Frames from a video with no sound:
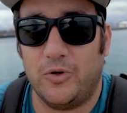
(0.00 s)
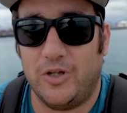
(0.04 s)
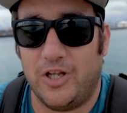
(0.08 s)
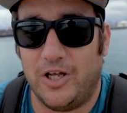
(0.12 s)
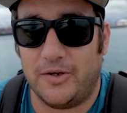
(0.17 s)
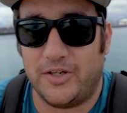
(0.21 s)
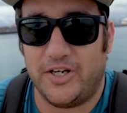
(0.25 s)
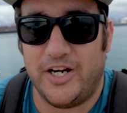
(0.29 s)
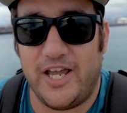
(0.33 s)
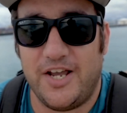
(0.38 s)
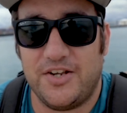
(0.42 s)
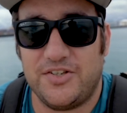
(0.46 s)

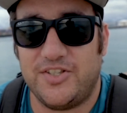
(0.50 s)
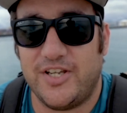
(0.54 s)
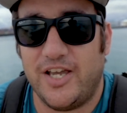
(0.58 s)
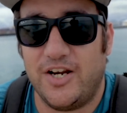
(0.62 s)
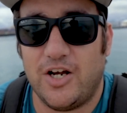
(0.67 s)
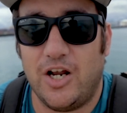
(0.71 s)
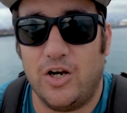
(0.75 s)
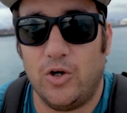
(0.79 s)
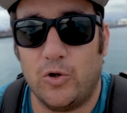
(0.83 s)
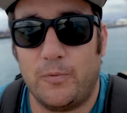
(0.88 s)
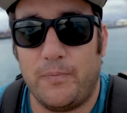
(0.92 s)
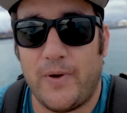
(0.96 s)
Like, now
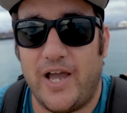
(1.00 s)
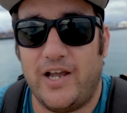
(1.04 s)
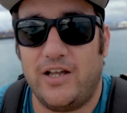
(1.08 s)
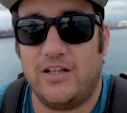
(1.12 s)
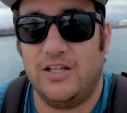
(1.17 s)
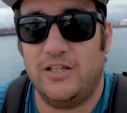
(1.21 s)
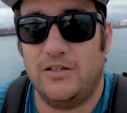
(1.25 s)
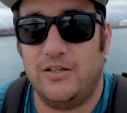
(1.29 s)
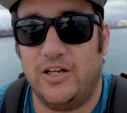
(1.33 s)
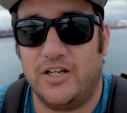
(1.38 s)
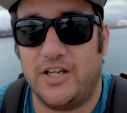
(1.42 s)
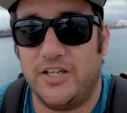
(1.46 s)
I look back
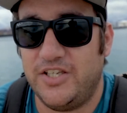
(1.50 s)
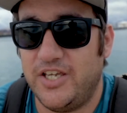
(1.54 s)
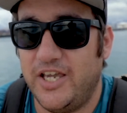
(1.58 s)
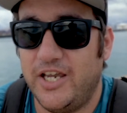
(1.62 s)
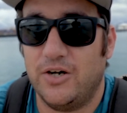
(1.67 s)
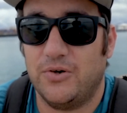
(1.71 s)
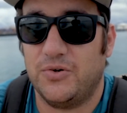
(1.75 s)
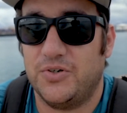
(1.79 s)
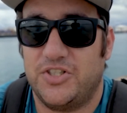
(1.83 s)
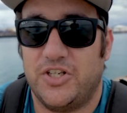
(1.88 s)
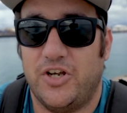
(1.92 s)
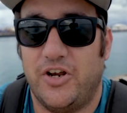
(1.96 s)
like a
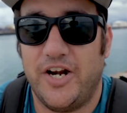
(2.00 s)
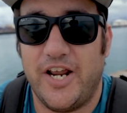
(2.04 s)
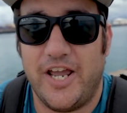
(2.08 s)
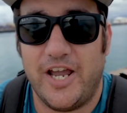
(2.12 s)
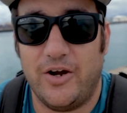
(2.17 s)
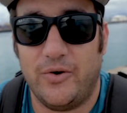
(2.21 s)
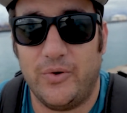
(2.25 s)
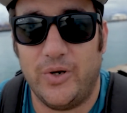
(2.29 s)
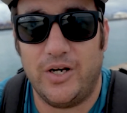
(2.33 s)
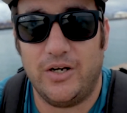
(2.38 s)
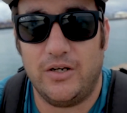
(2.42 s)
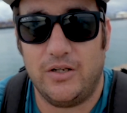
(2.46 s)
year or so
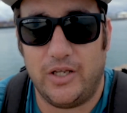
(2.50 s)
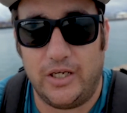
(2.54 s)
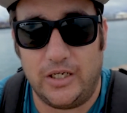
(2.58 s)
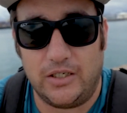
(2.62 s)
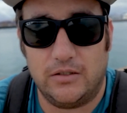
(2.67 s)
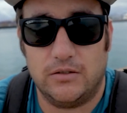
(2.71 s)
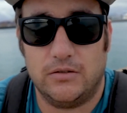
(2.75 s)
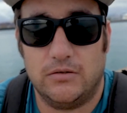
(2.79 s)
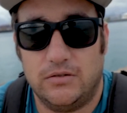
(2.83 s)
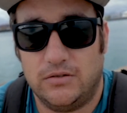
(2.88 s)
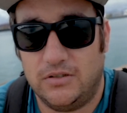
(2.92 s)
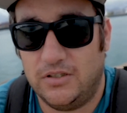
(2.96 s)
now and like
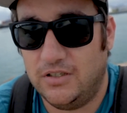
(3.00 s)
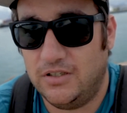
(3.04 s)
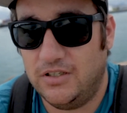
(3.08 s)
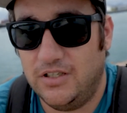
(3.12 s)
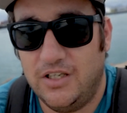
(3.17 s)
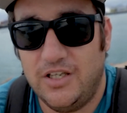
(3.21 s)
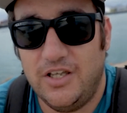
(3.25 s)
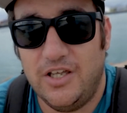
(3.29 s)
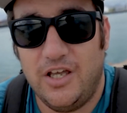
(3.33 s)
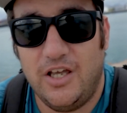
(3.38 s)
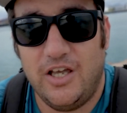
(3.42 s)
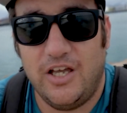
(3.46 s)

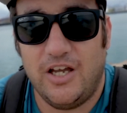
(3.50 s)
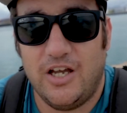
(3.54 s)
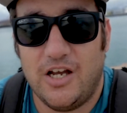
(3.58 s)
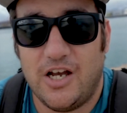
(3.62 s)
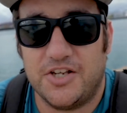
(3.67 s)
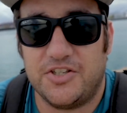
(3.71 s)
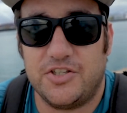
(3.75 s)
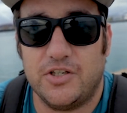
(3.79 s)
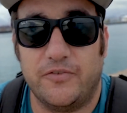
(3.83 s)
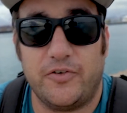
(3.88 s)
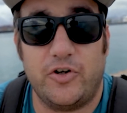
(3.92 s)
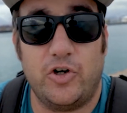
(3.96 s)

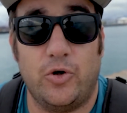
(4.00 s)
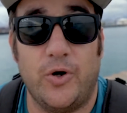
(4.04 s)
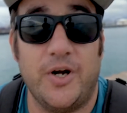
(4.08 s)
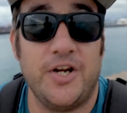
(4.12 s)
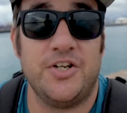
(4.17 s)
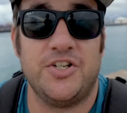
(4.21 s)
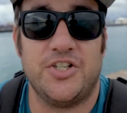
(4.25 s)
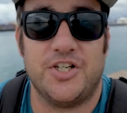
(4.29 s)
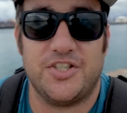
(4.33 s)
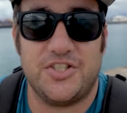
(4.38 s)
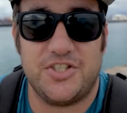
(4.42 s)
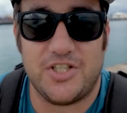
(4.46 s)
I sort of
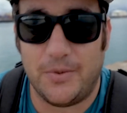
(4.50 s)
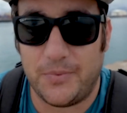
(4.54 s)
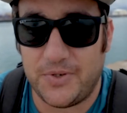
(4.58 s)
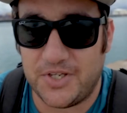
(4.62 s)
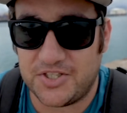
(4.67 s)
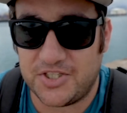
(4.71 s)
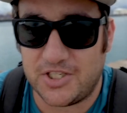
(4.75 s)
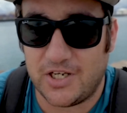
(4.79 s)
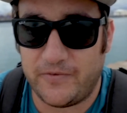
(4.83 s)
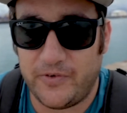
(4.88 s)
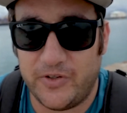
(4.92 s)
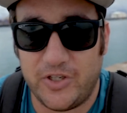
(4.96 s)
cringe at some of
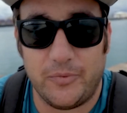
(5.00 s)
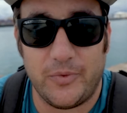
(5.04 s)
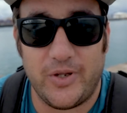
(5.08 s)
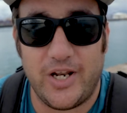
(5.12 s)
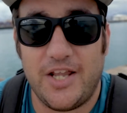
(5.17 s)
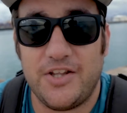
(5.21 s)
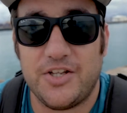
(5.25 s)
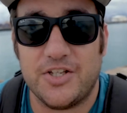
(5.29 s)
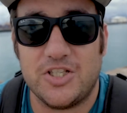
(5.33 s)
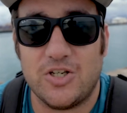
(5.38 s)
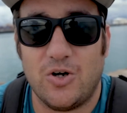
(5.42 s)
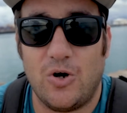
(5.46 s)
the stuff there, but
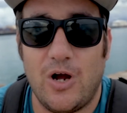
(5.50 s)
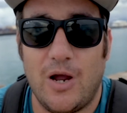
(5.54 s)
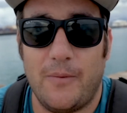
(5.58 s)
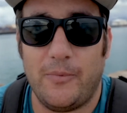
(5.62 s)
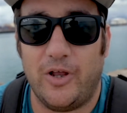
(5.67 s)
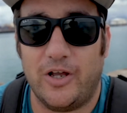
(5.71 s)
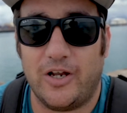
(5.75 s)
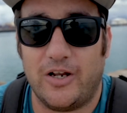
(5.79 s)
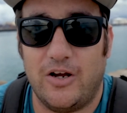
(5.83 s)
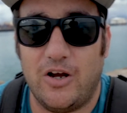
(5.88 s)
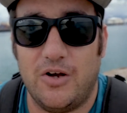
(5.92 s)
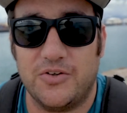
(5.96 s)
at the time,
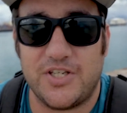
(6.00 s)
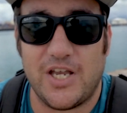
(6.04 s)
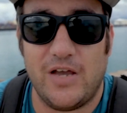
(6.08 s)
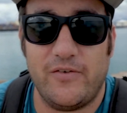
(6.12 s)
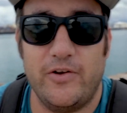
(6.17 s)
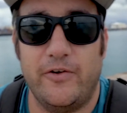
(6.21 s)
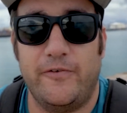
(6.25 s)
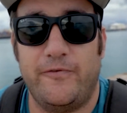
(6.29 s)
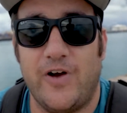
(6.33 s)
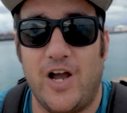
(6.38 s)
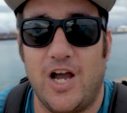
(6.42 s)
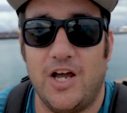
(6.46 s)
like, I was
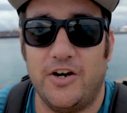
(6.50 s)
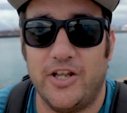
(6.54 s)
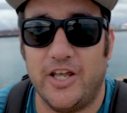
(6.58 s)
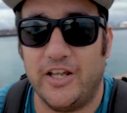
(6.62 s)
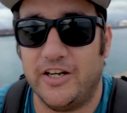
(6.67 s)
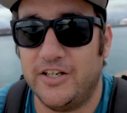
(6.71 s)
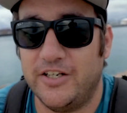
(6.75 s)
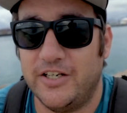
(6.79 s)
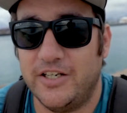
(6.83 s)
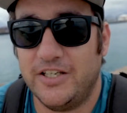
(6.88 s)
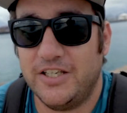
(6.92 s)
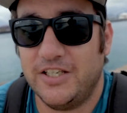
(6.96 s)
having fun
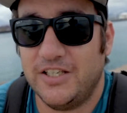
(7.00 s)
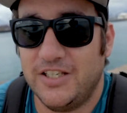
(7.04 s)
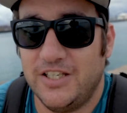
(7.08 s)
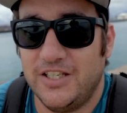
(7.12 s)
and